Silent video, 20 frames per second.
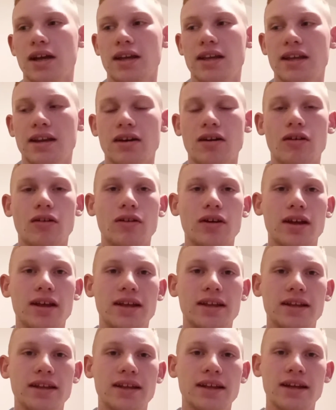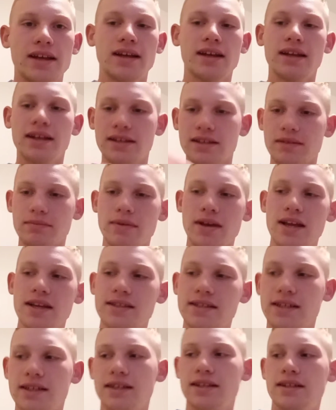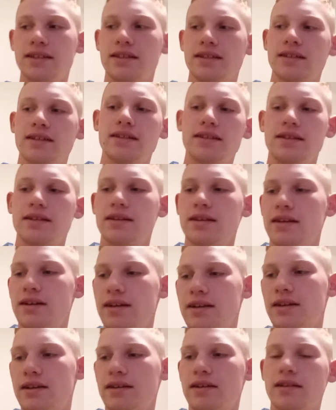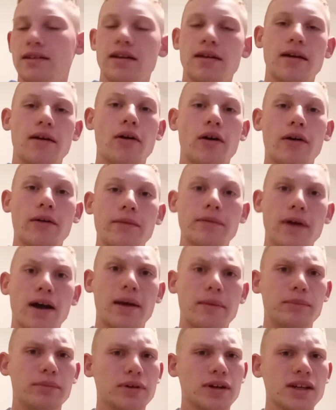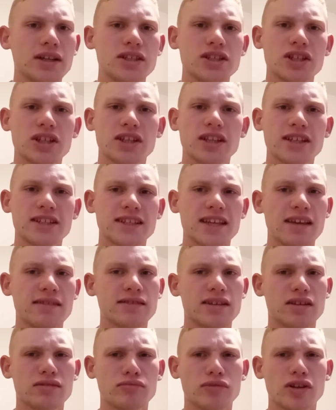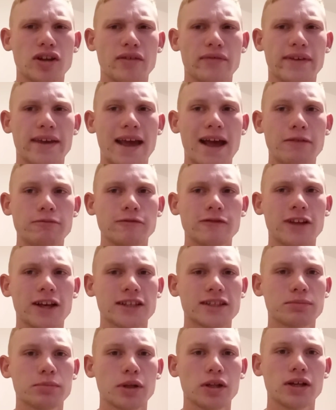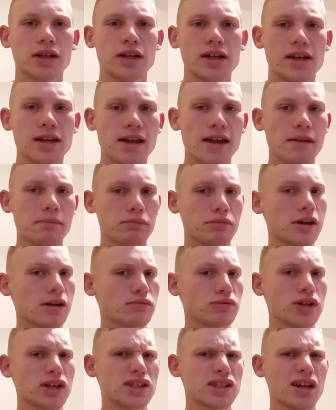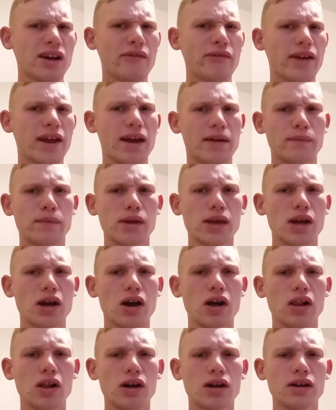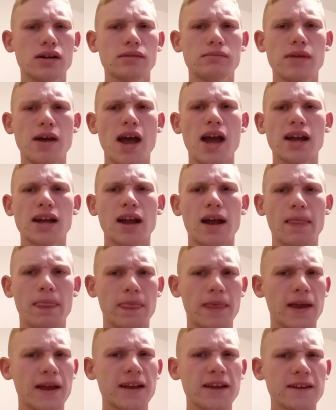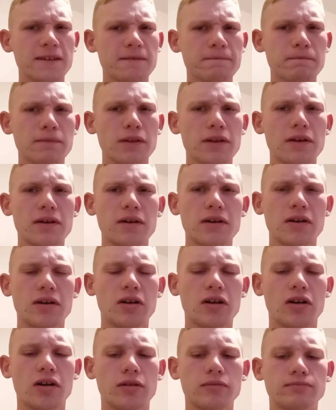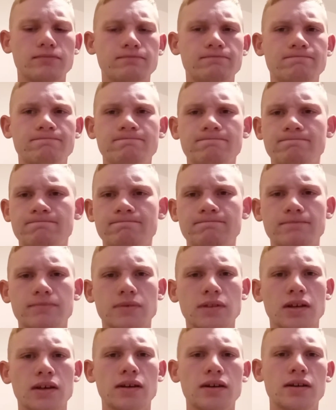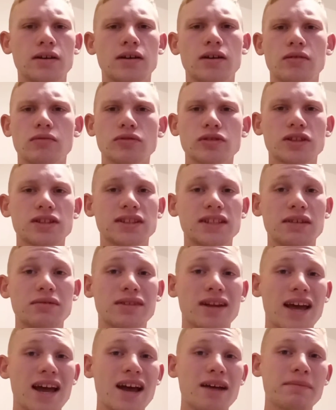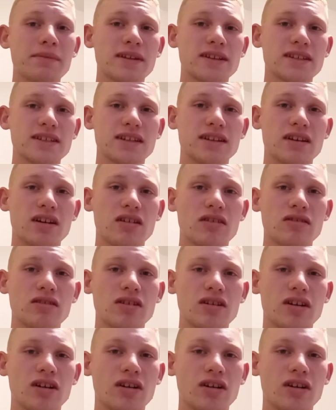It's amazing. I'm pretty sure this gives him enough cap flexibility to get Kaprizov and Fiala back, I think. We'll just see what happens, you know.